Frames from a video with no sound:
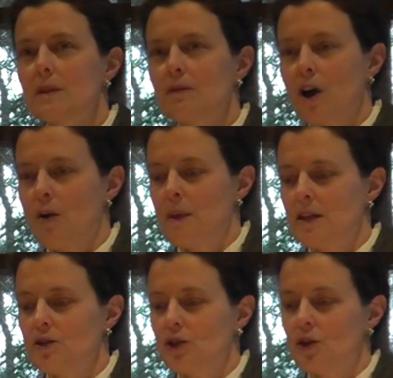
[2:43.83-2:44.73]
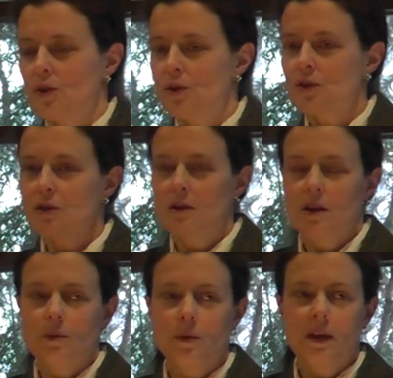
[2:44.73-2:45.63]
environmental goals
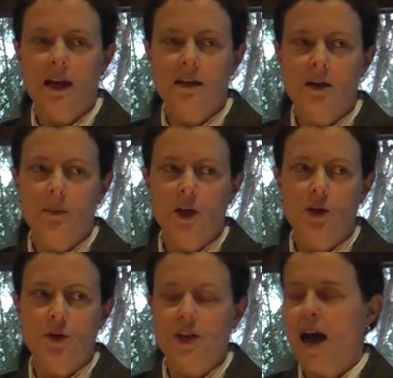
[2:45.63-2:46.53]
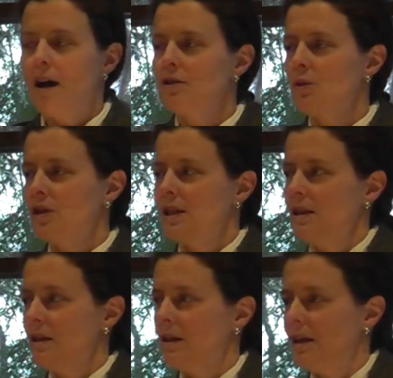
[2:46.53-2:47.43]
with economic goals. How do you
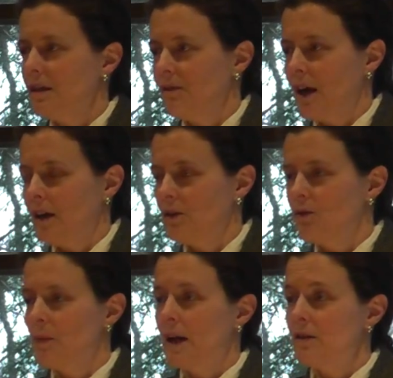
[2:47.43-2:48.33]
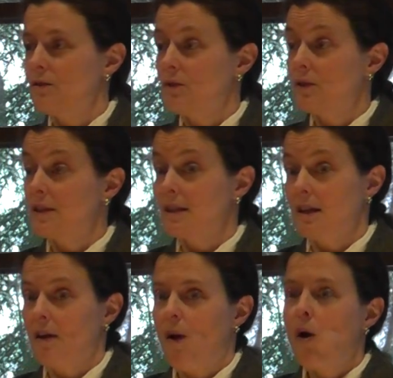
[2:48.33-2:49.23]
articulate the value of
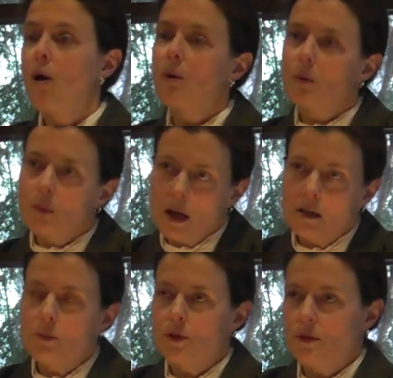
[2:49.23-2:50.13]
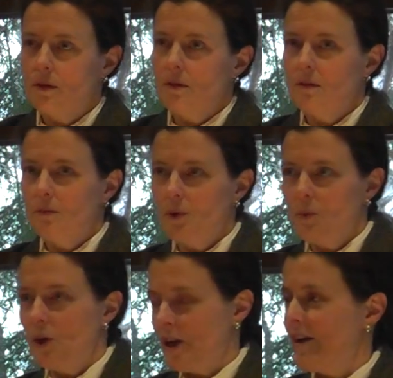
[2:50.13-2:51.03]
biodiversity? Well, we're
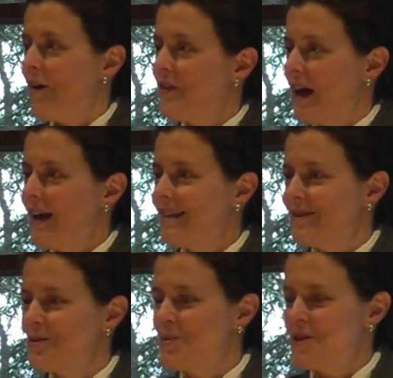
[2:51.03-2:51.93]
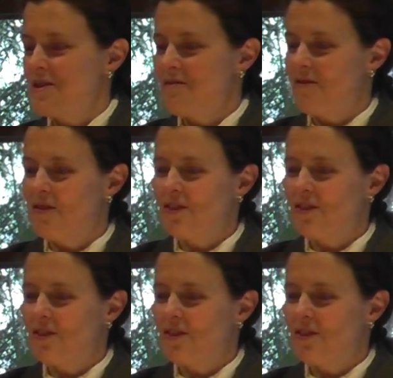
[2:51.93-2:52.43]
working on that, and we've